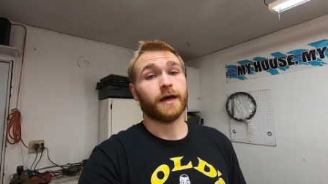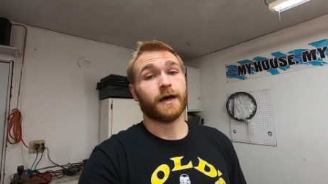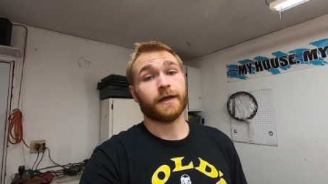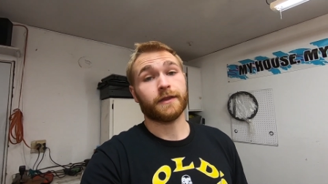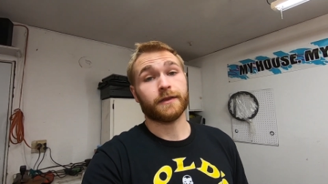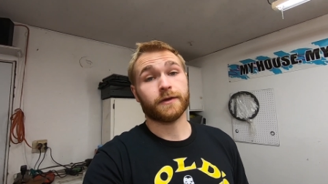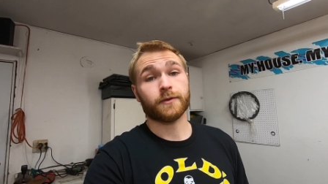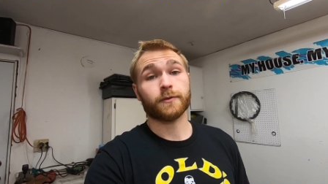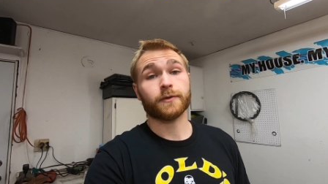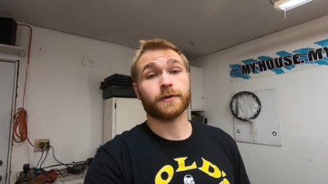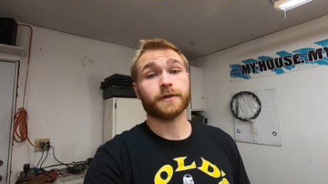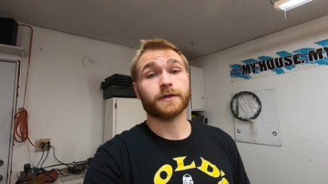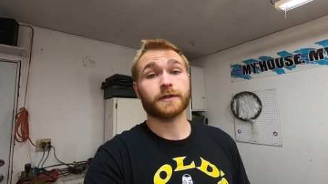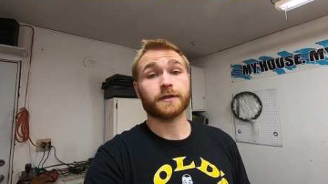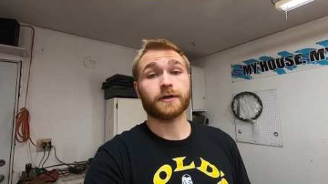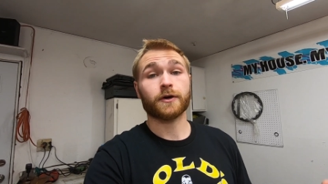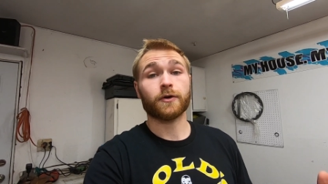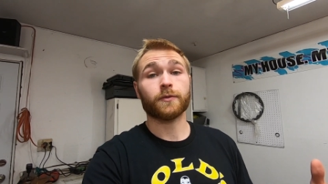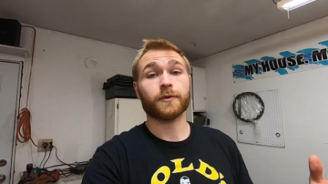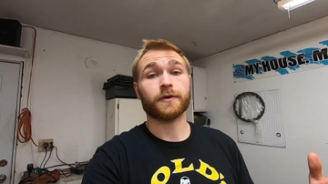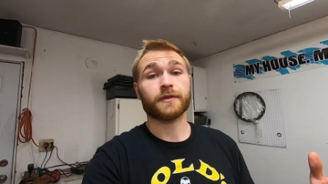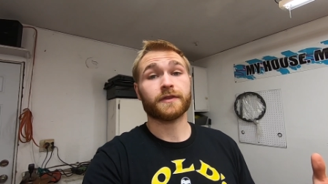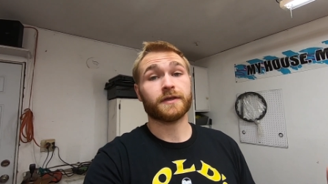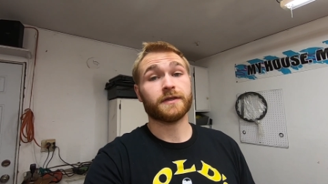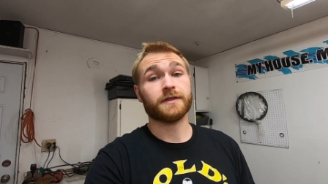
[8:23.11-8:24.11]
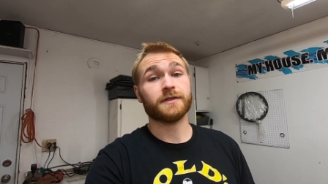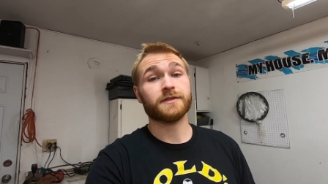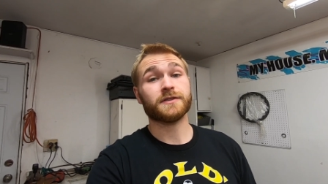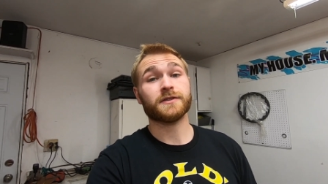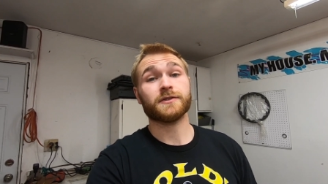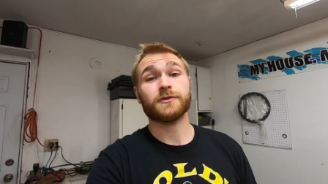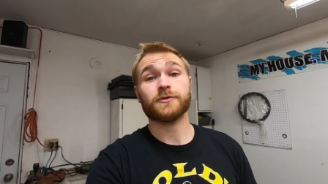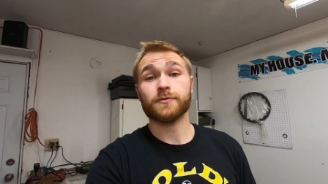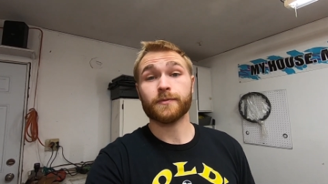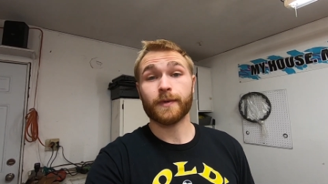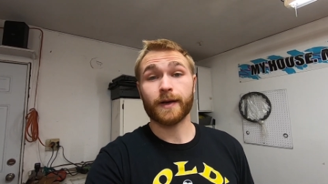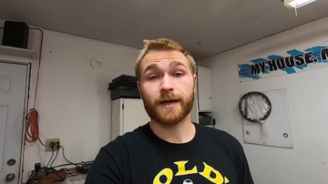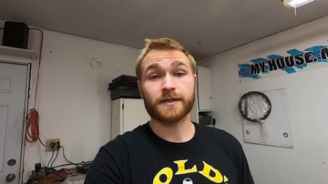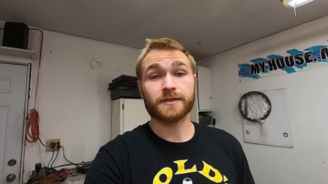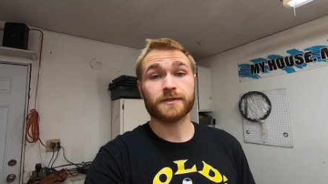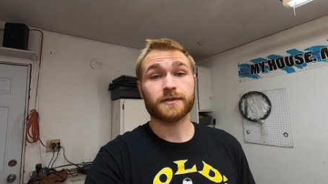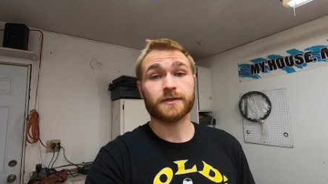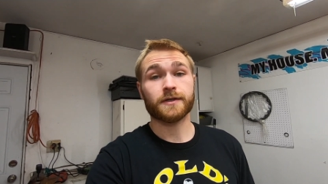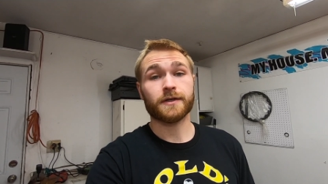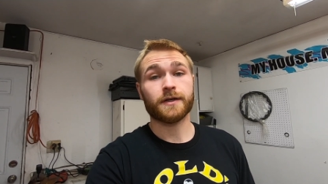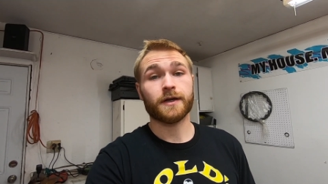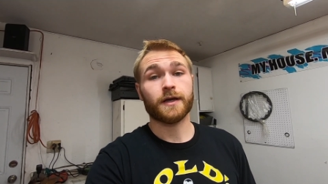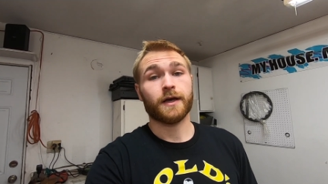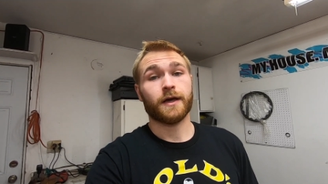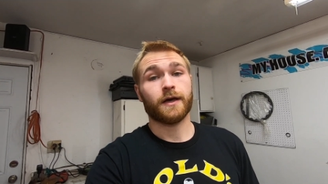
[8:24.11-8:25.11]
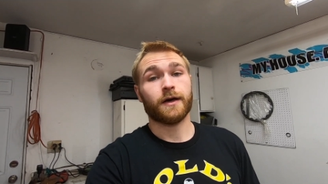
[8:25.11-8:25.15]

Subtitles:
I think we're gonna go with ECU Master.